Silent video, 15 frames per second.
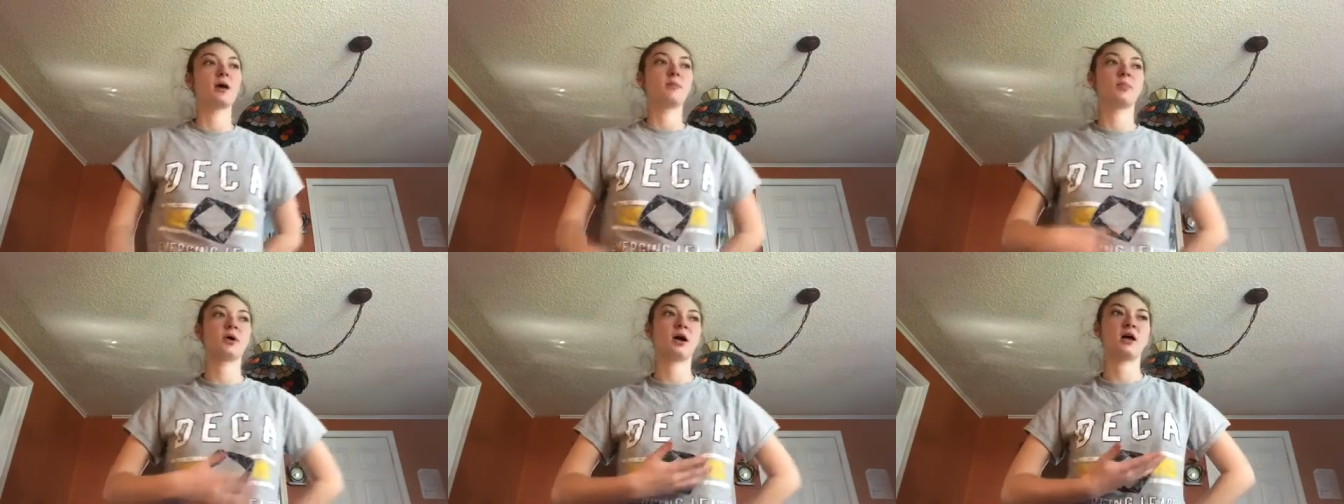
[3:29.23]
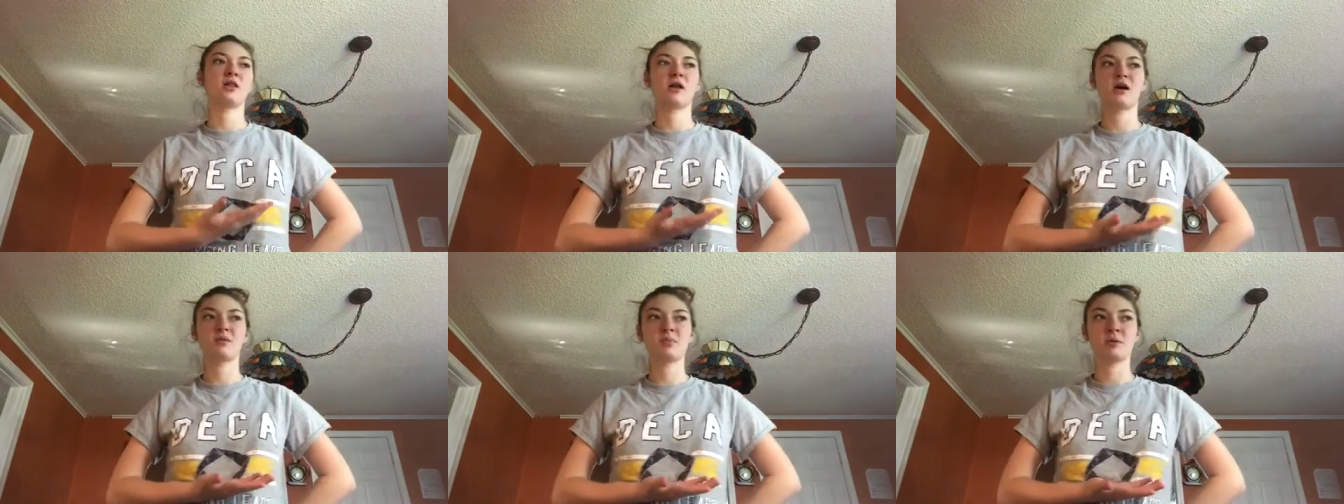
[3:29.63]
But a
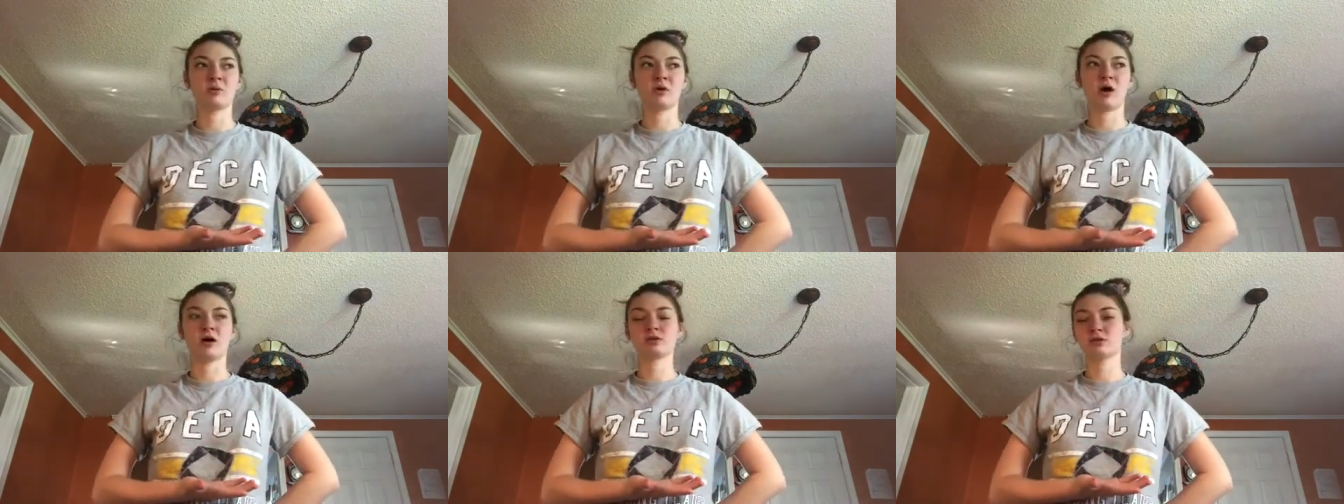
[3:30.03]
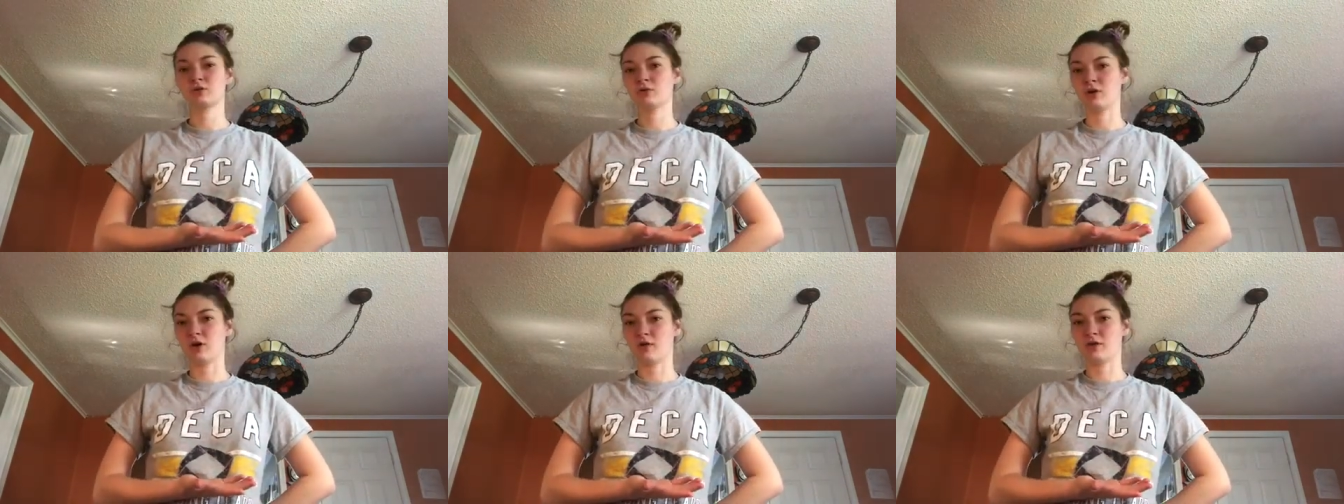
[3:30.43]
lot of people also
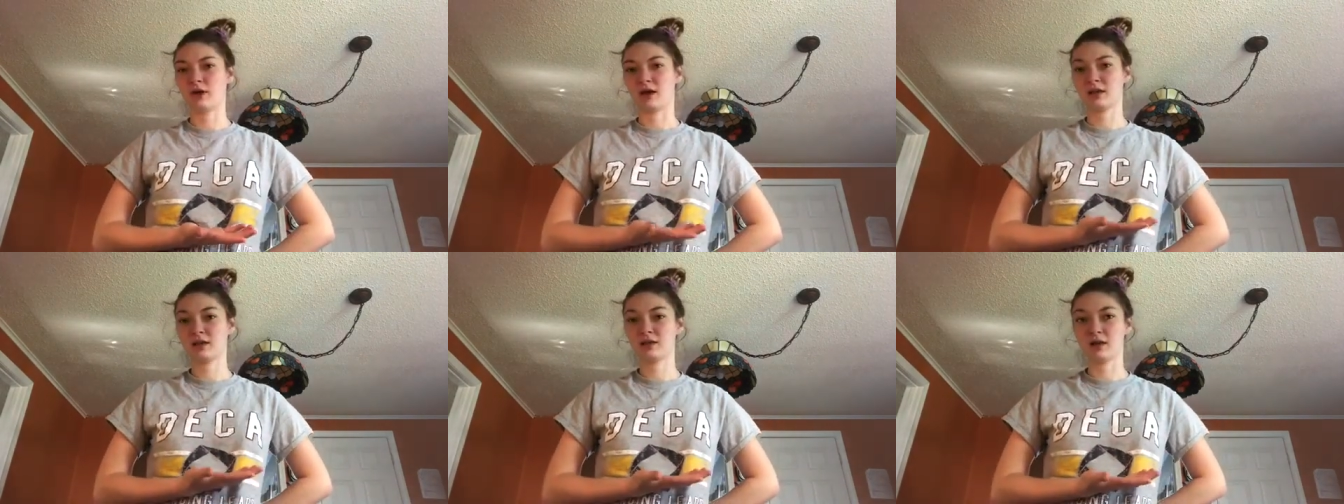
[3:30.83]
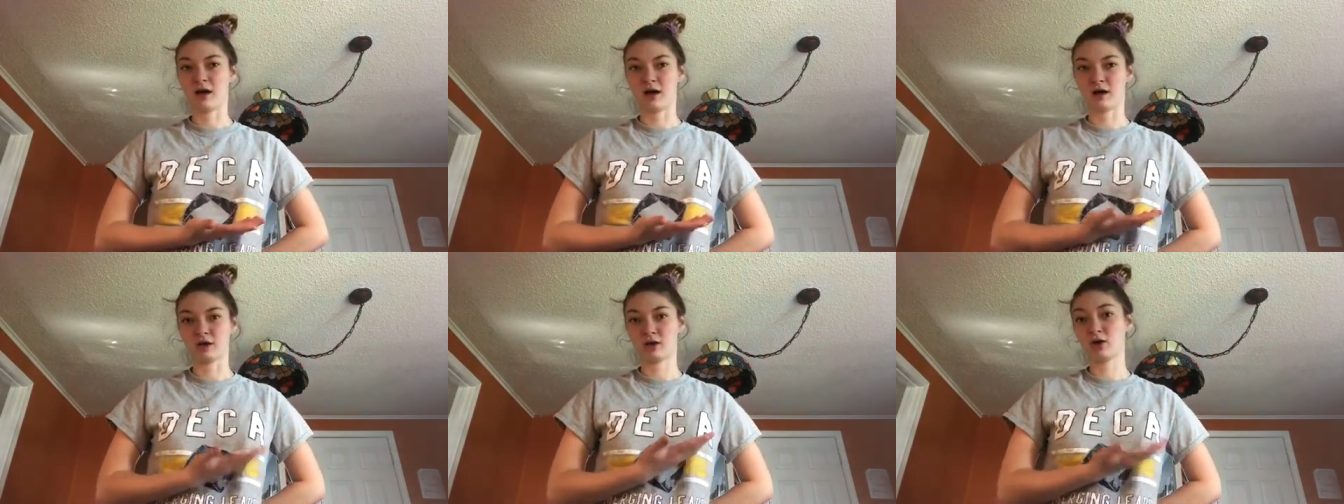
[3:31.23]
know that
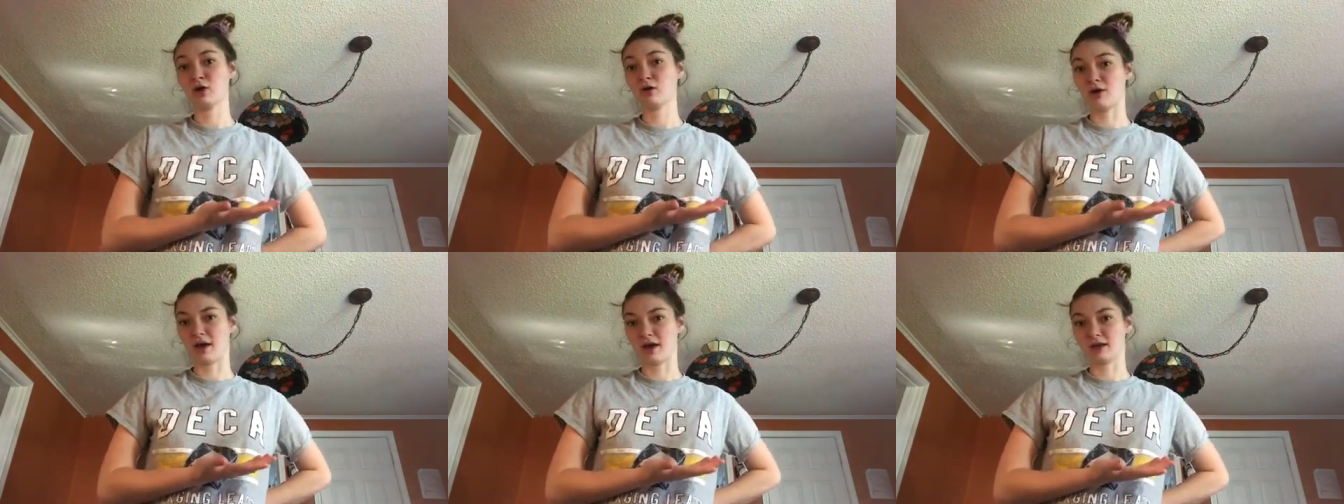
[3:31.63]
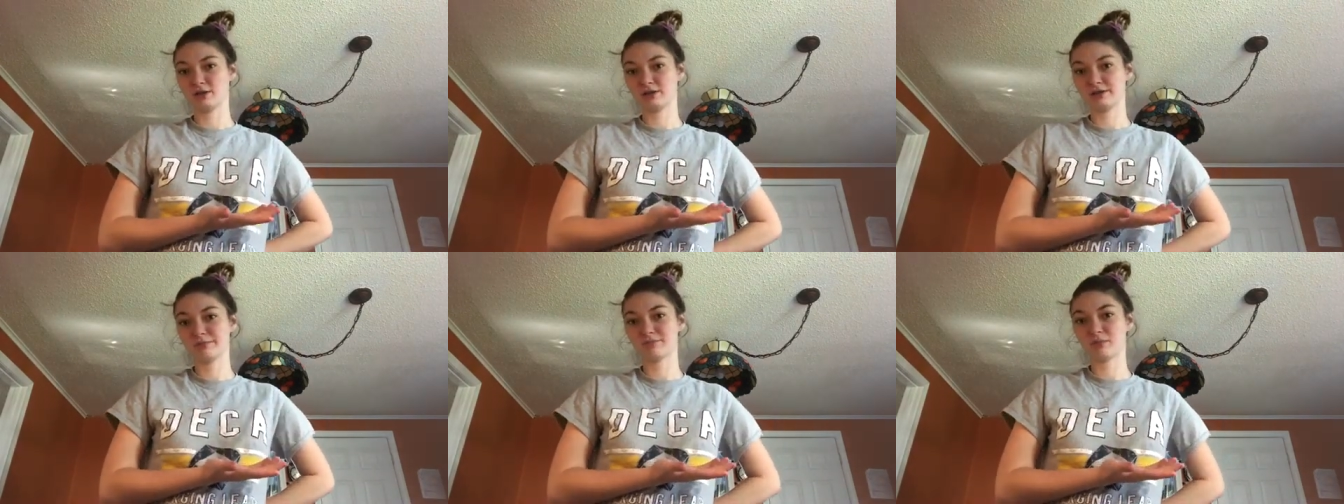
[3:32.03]

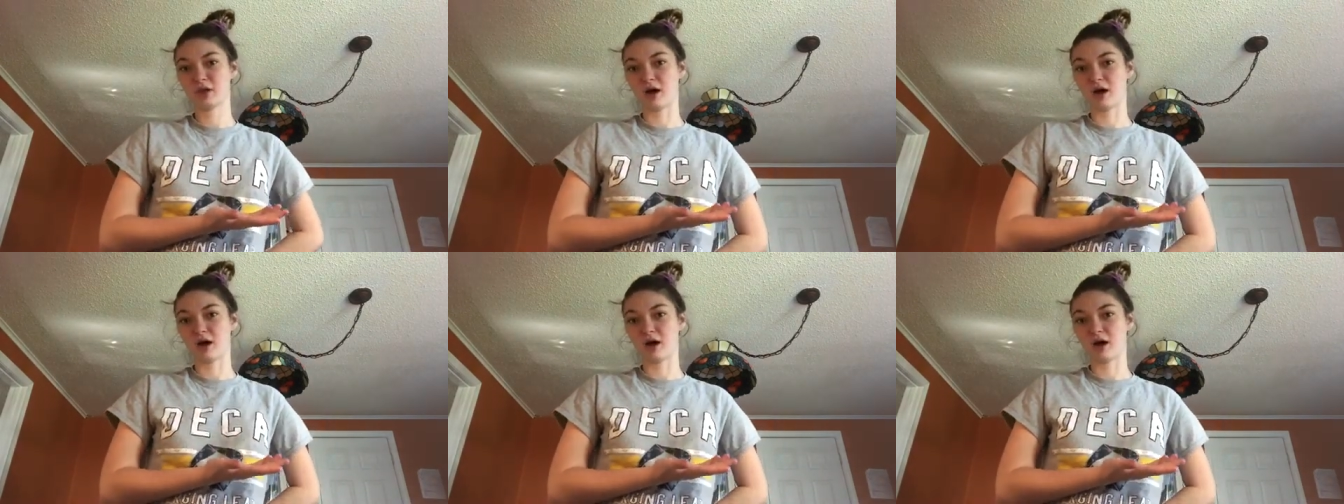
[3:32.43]
Keurigs,